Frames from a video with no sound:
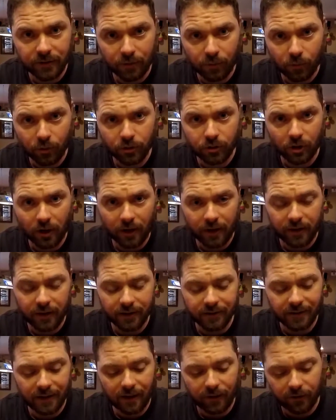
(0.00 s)
and we'll try
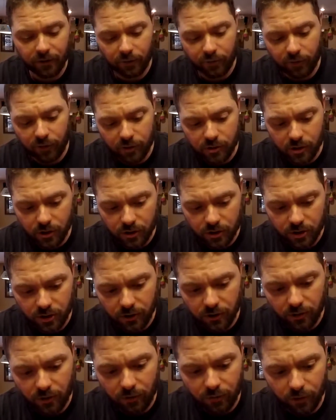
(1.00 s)
these out in the future
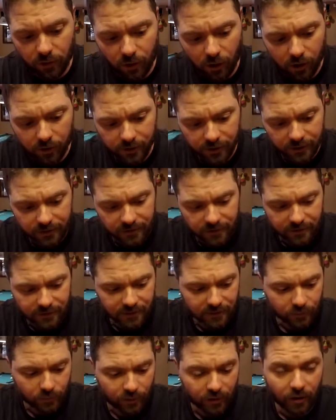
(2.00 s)
too over long
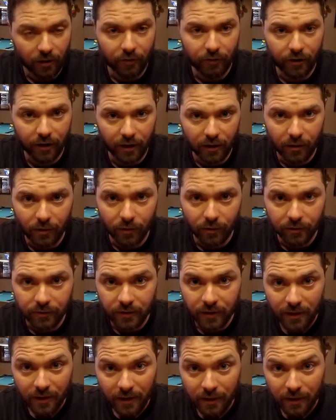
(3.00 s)
distances with our vehicles.